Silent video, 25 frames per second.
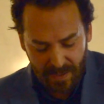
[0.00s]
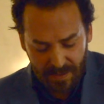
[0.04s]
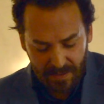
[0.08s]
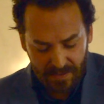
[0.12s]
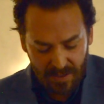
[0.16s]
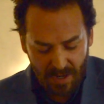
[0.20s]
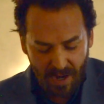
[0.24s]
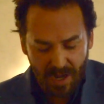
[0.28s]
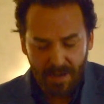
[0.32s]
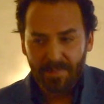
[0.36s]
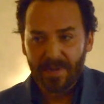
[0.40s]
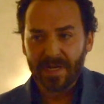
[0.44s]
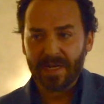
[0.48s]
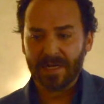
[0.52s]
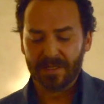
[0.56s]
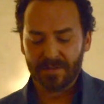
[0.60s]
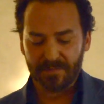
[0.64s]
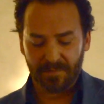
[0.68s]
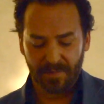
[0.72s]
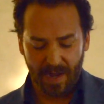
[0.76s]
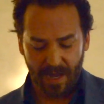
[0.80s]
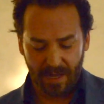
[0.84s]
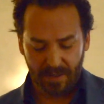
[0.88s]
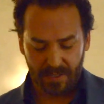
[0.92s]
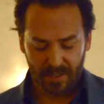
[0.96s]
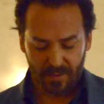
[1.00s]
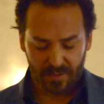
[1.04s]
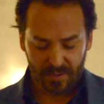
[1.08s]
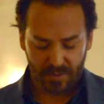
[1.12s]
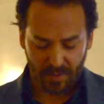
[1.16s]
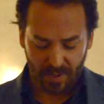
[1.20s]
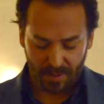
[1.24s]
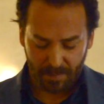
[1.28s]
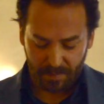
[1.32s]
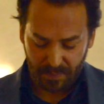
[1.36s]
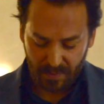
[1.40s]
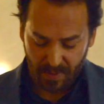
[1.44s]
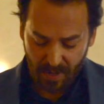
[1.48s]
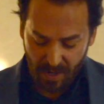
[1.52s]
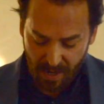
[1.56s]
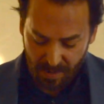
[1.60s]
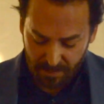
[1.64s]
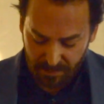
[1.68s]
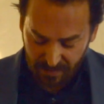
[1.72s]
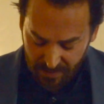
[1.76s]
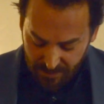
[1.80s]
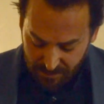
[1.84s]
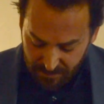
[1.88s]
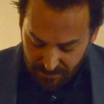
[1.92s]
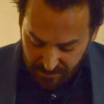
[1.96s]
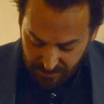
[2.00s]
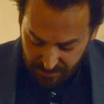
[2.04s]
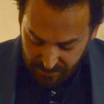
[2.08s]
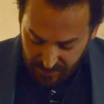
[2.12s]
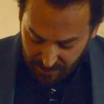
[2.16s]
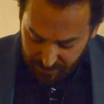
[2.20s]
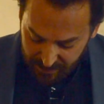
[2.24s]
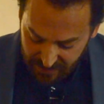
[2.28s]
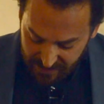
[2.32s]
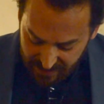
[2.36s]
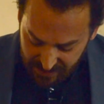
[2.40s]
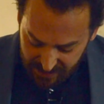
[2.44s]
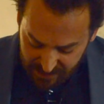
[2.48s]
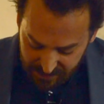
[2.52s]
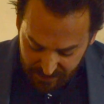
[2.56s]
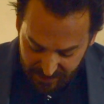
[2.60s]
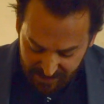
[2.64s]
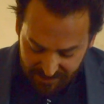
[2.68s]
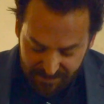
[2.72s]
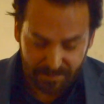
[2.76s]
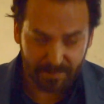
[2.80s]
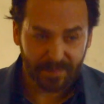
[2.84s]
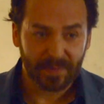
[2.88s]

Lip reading: Not because values are a problem, but because we have